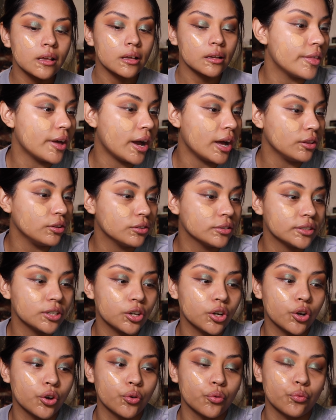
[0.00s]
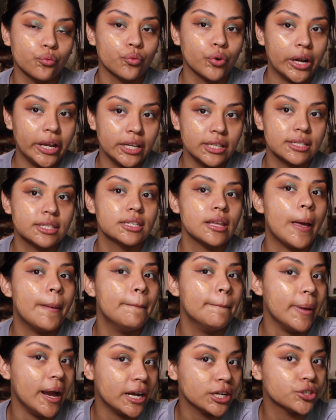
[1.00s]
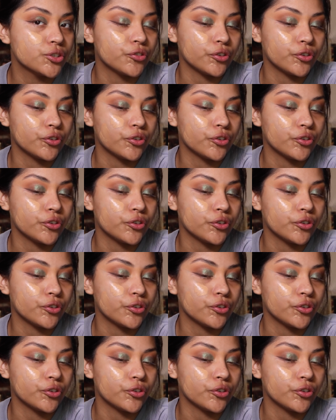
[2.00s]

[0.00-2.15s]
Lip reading: That looks like a great match